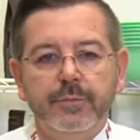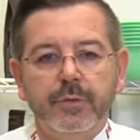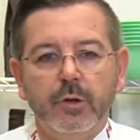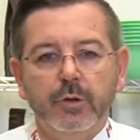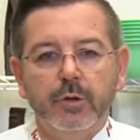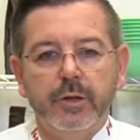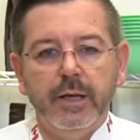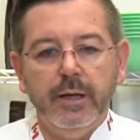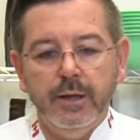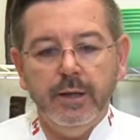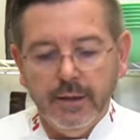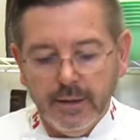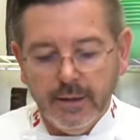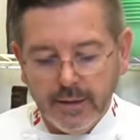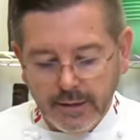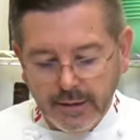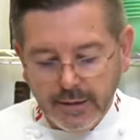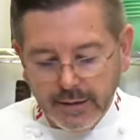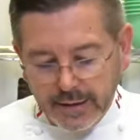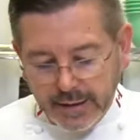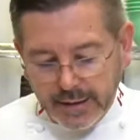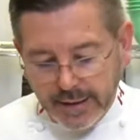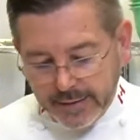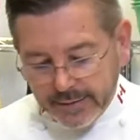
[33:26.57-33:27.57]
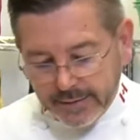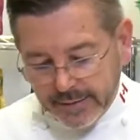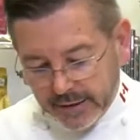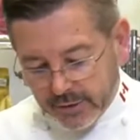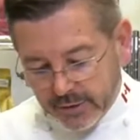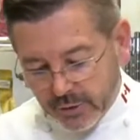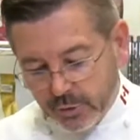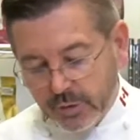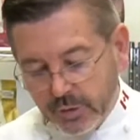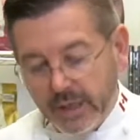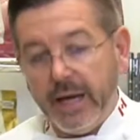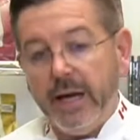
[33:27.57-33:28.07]
okay, and
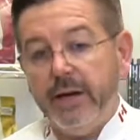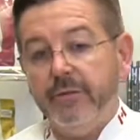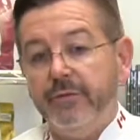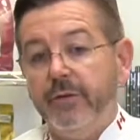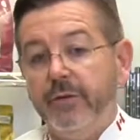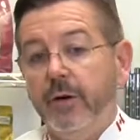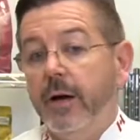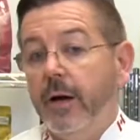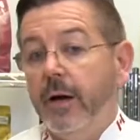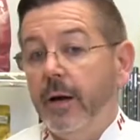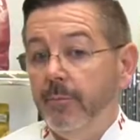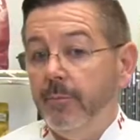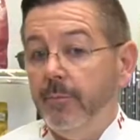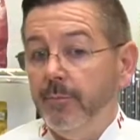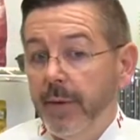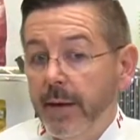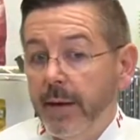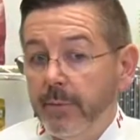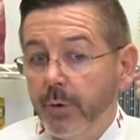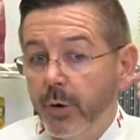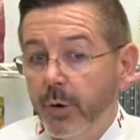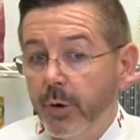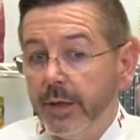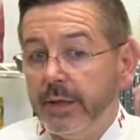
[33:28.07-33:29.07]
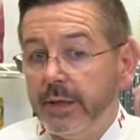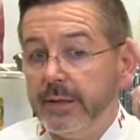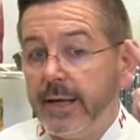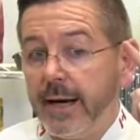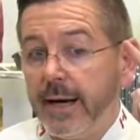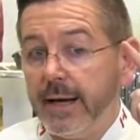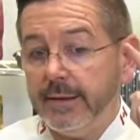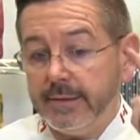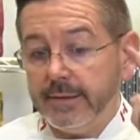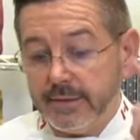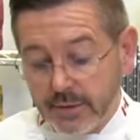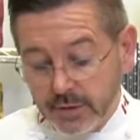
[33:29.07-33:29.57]
that you have
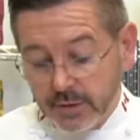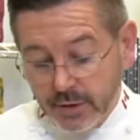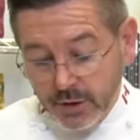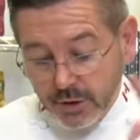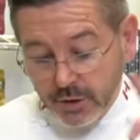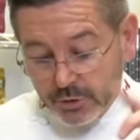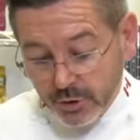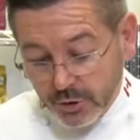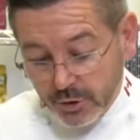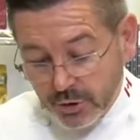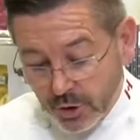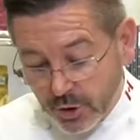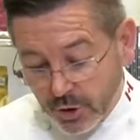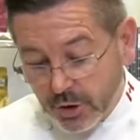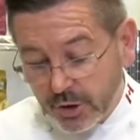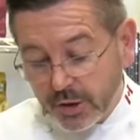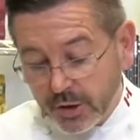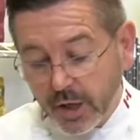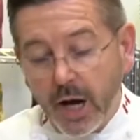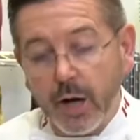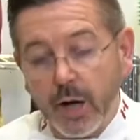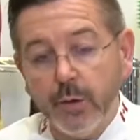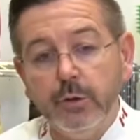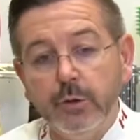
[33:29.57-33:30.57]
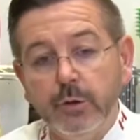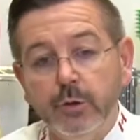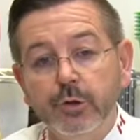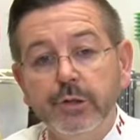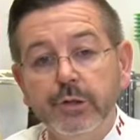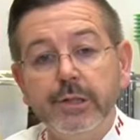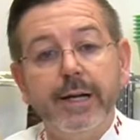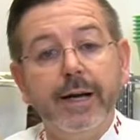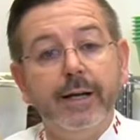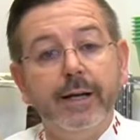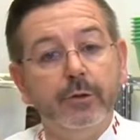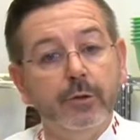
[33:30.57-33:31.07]
memorized the chocolate, how it
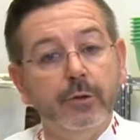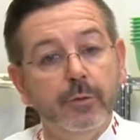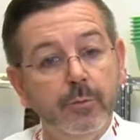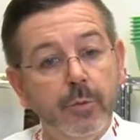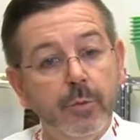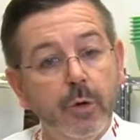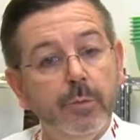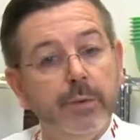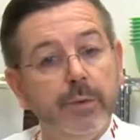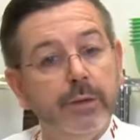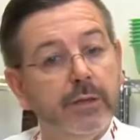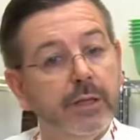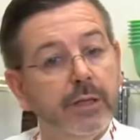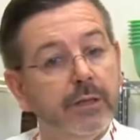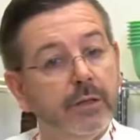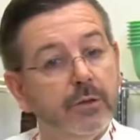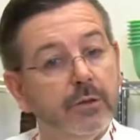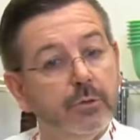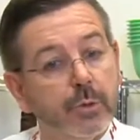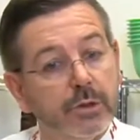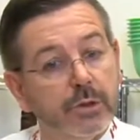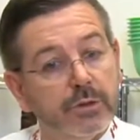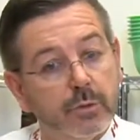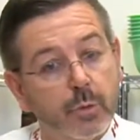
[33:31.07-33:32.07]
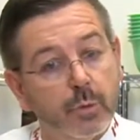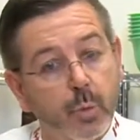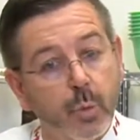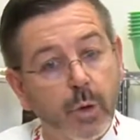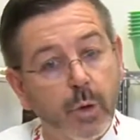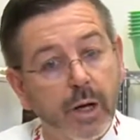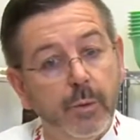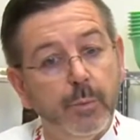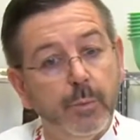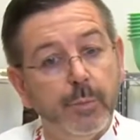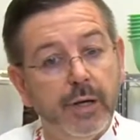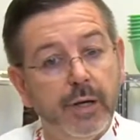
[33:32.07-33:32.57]
looks like the moment that it was
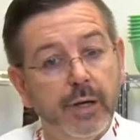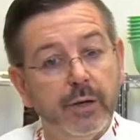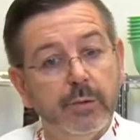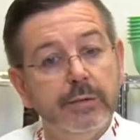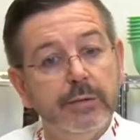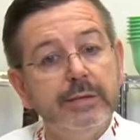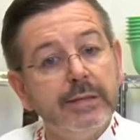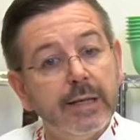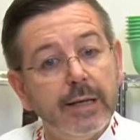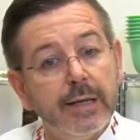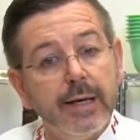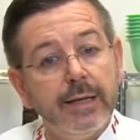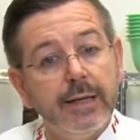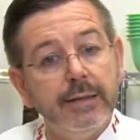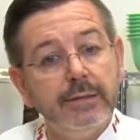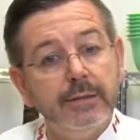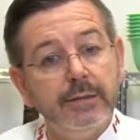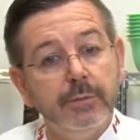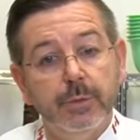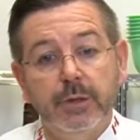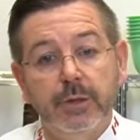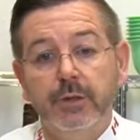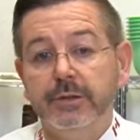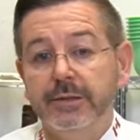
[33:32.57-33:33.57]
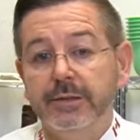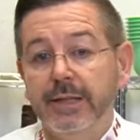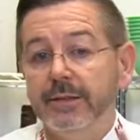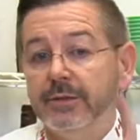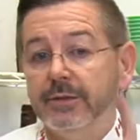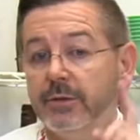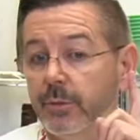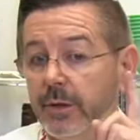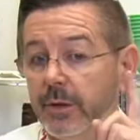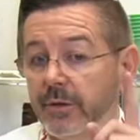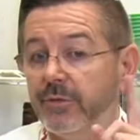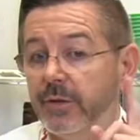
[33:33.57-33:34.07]
well pre-crystallized, because that's
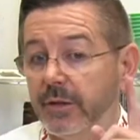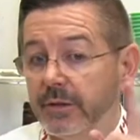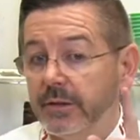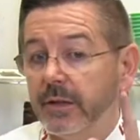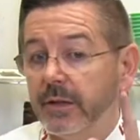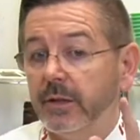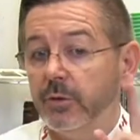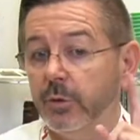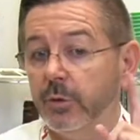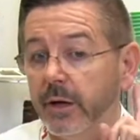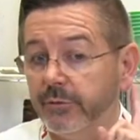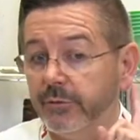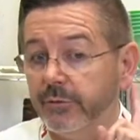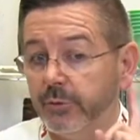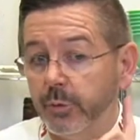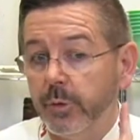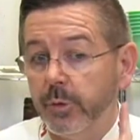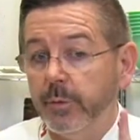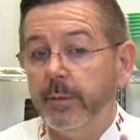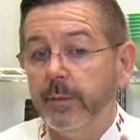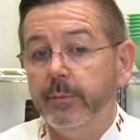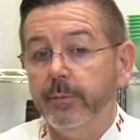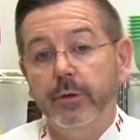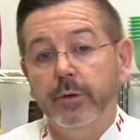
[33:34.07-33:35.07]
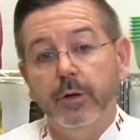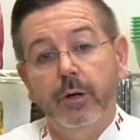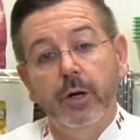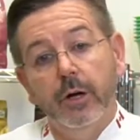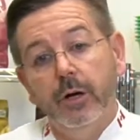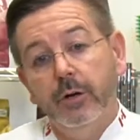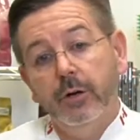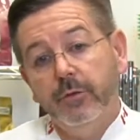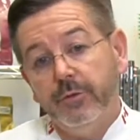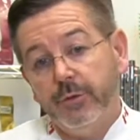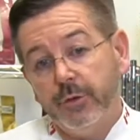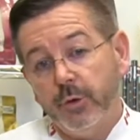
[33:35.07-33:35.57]
the reference that you have to remember
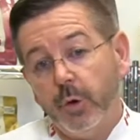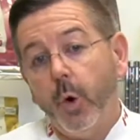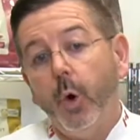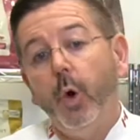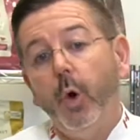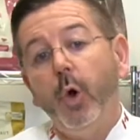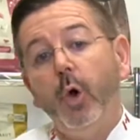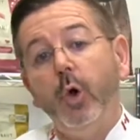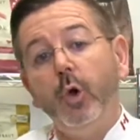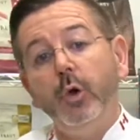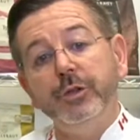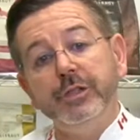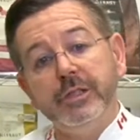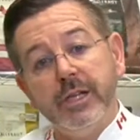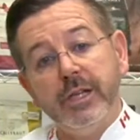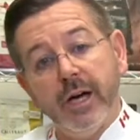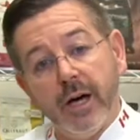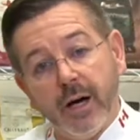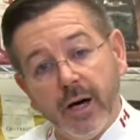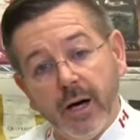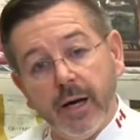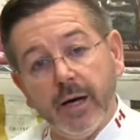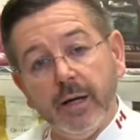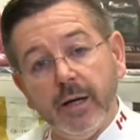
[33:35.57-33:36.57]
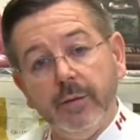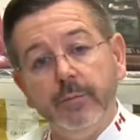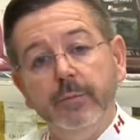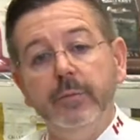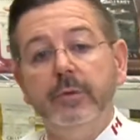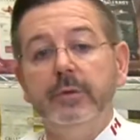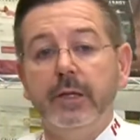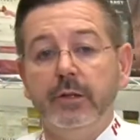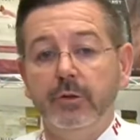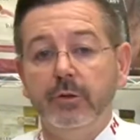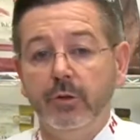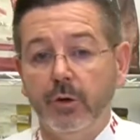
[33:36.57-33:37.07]
for the whole time
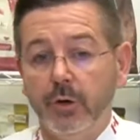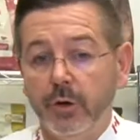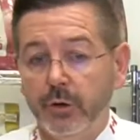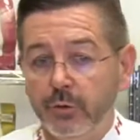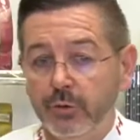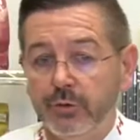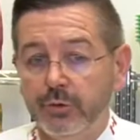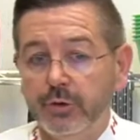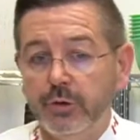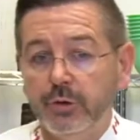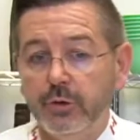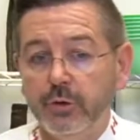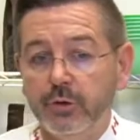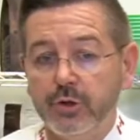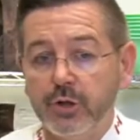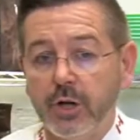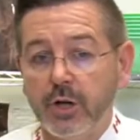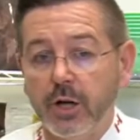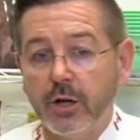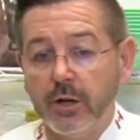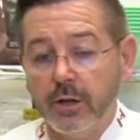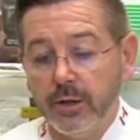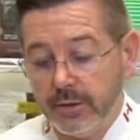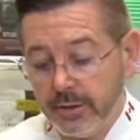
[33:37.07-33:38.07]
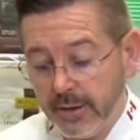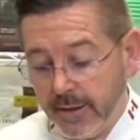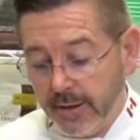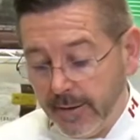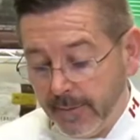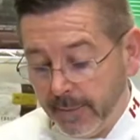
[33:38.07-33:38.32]
that you are using your chocolate,